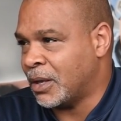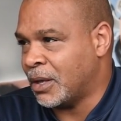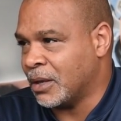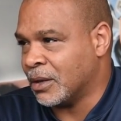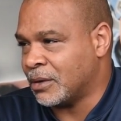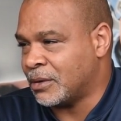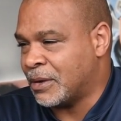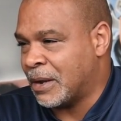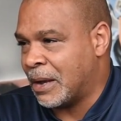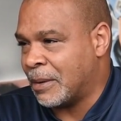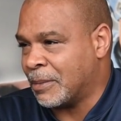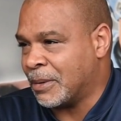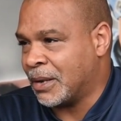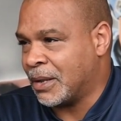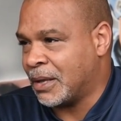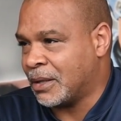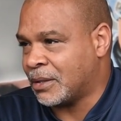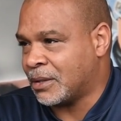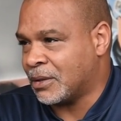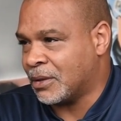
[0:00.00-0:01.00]
He'll
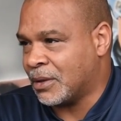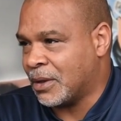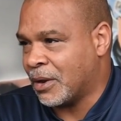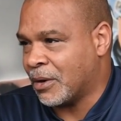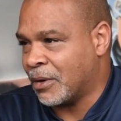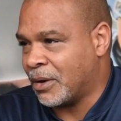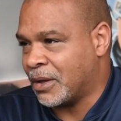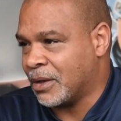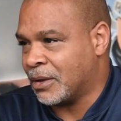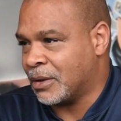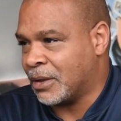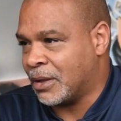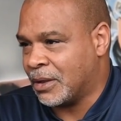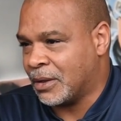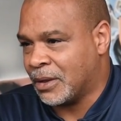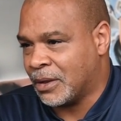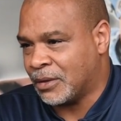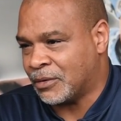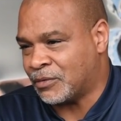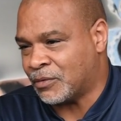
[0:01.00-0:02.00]
dominate the area
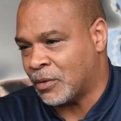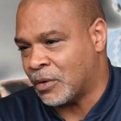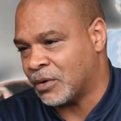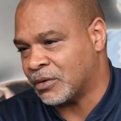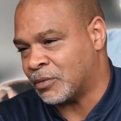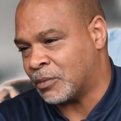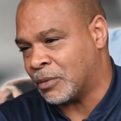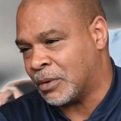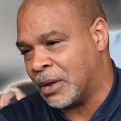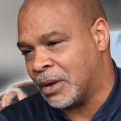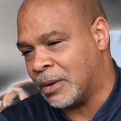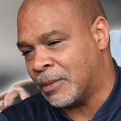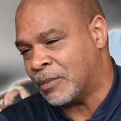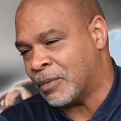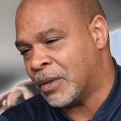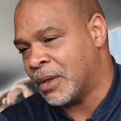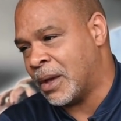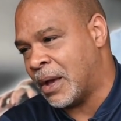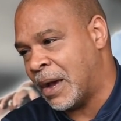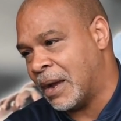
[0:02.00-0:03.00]
as far as
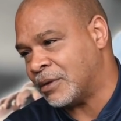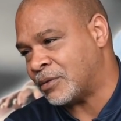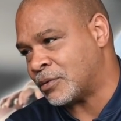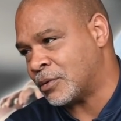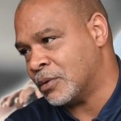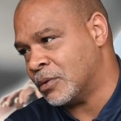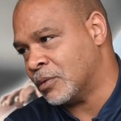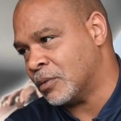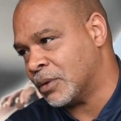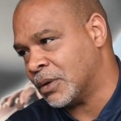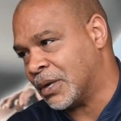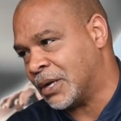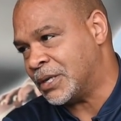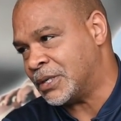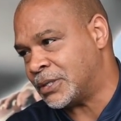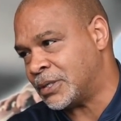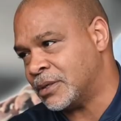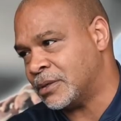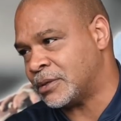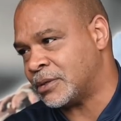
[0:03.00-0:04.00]
high school
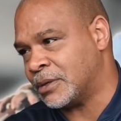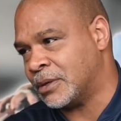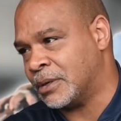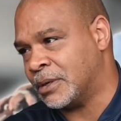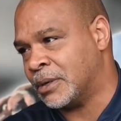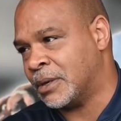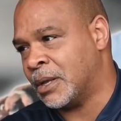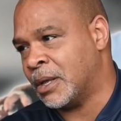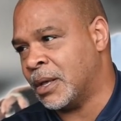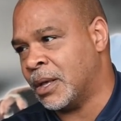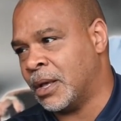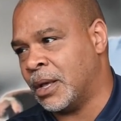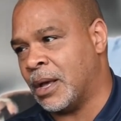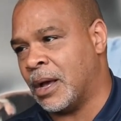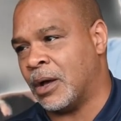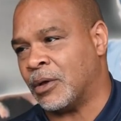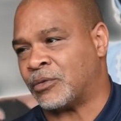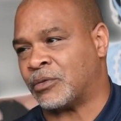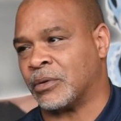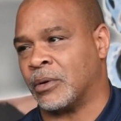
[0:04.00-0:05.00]
relations, and
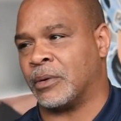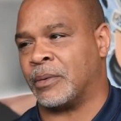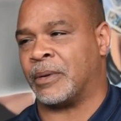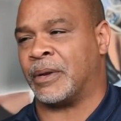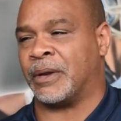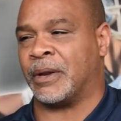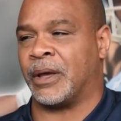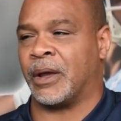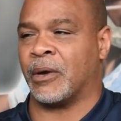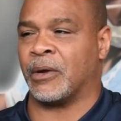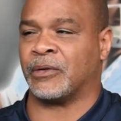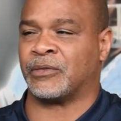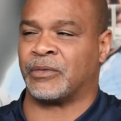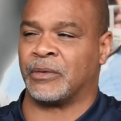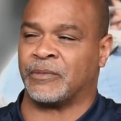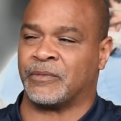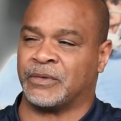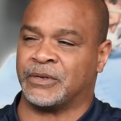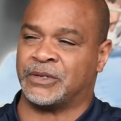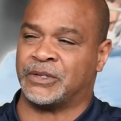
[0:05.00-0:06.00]
also in the areas
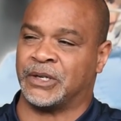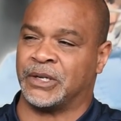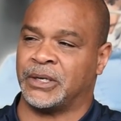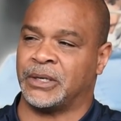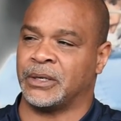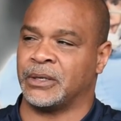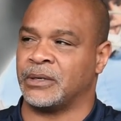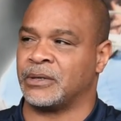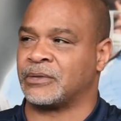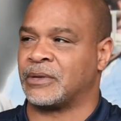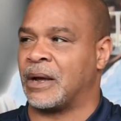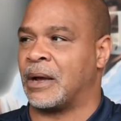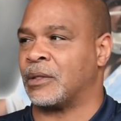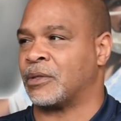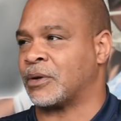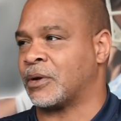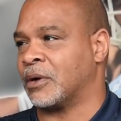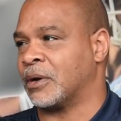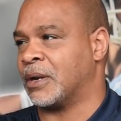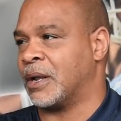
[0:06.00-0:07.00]
from Virginia to
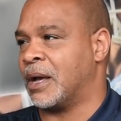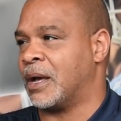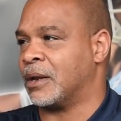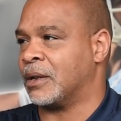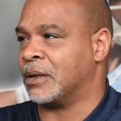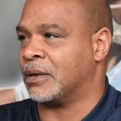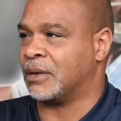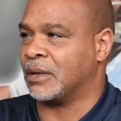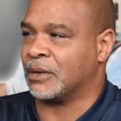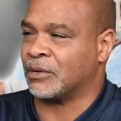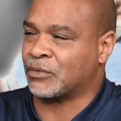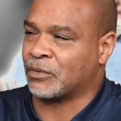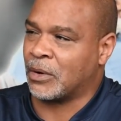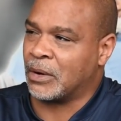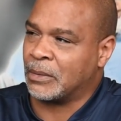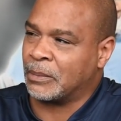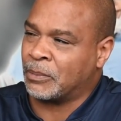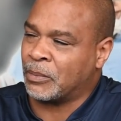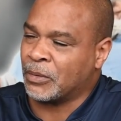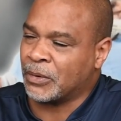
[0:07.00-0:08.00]
South Carolina, and then
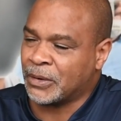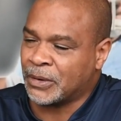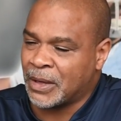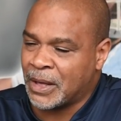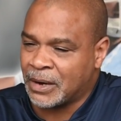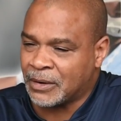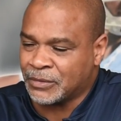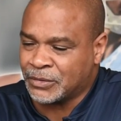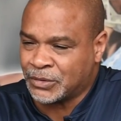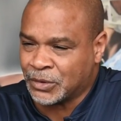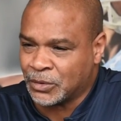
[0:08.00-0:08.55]
start pulling out of